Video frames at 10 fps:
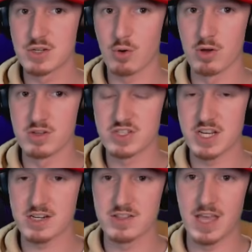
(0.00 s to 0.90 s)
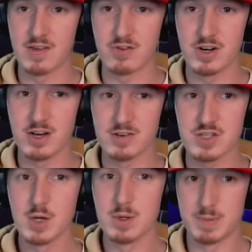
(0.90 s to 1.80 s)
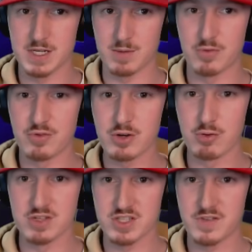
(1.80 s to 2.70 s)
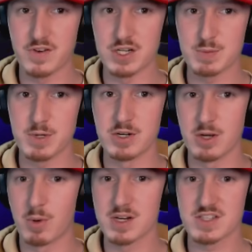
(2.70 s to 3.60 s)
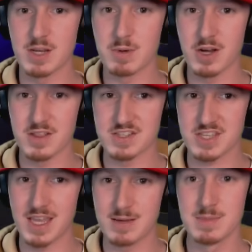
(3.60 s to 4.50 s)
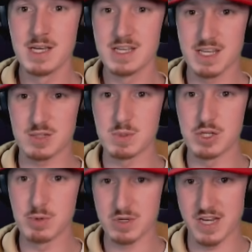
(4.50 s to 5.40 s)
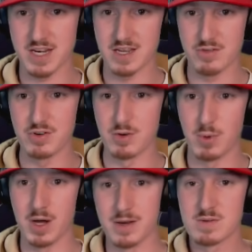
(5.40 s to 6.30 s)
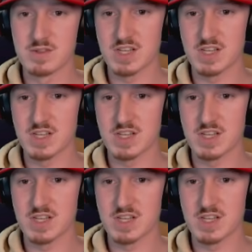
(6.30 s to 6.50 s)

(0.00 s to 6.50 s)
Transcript: Oilers taking on the Everett Elks. We picked up three goals in the first period. I want to say we got this game. Yes, we do. We're taking a 3 to 1.